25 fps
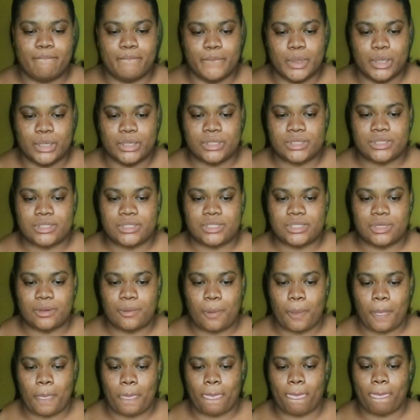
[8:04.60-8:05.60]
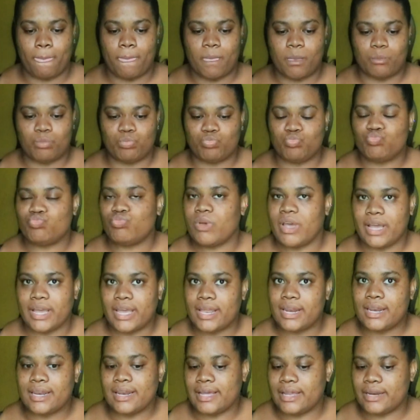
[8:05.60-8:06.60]
but I
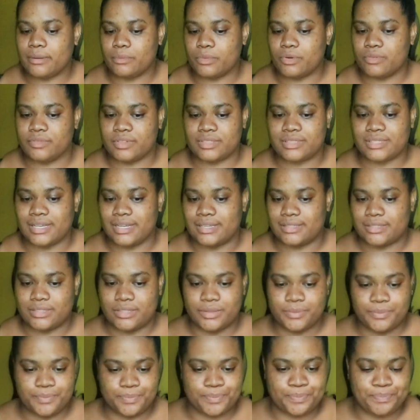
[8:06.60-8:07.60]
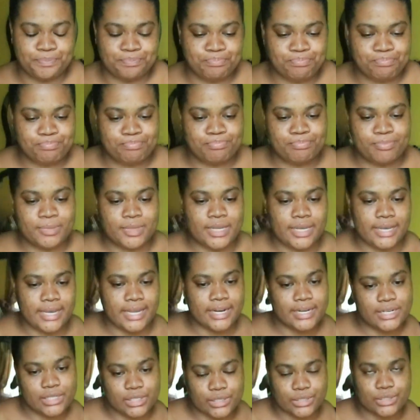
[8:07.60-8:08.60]
kind of like them oversized, yeah. It
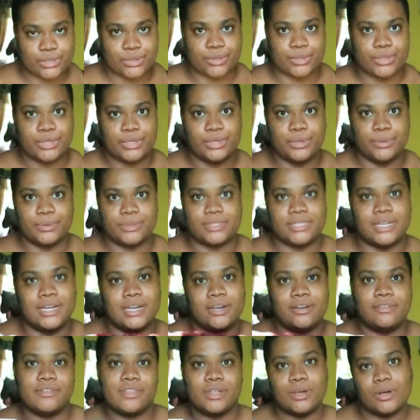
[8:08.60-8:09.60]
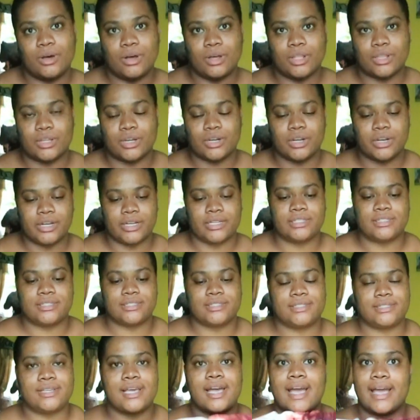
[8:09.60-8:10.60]
kind of just look cute, and I love the color. It's
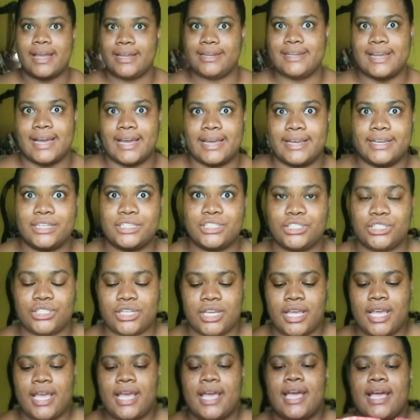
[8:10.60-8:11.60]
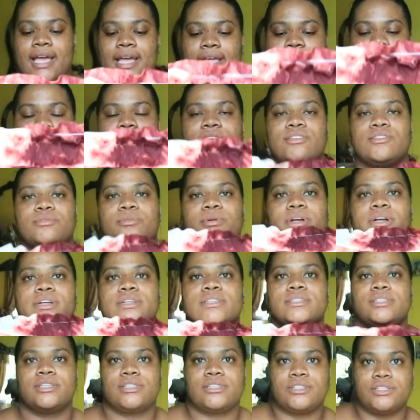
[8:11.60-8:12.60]
tie-dye-ish, and these
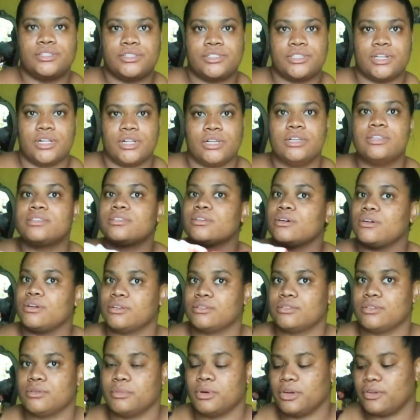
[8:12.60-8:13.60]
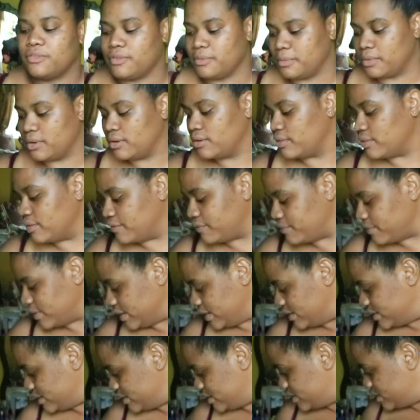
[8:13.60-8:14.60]
were $600, also bought from the
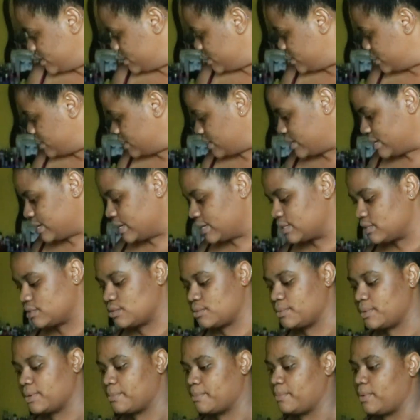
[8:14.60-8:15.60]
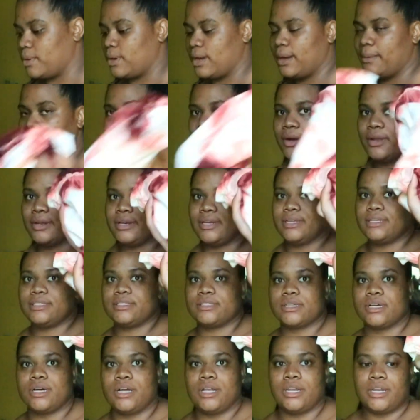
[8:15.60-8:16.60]
friend. So I bought
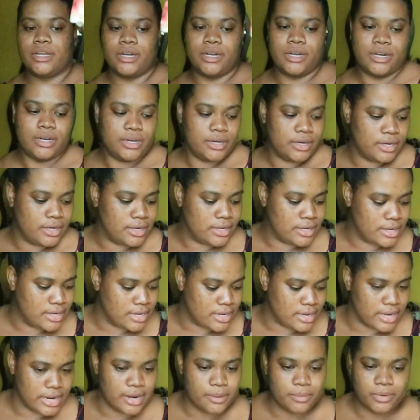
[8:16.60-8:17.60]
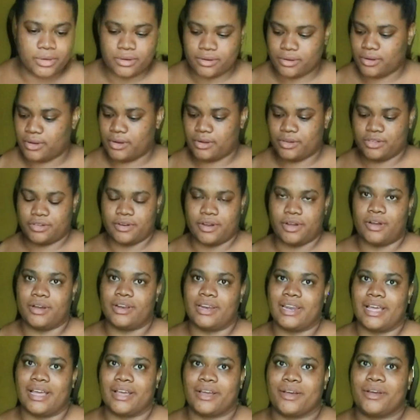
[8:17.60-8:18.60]
this color, and I'm only gonna
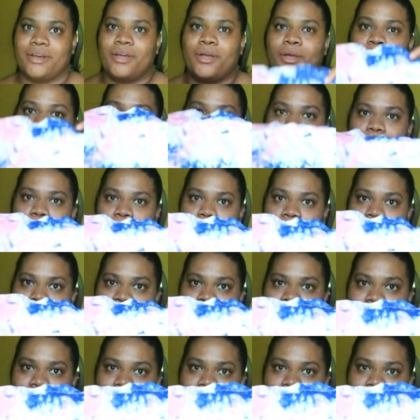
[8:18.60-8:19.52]
try on like one of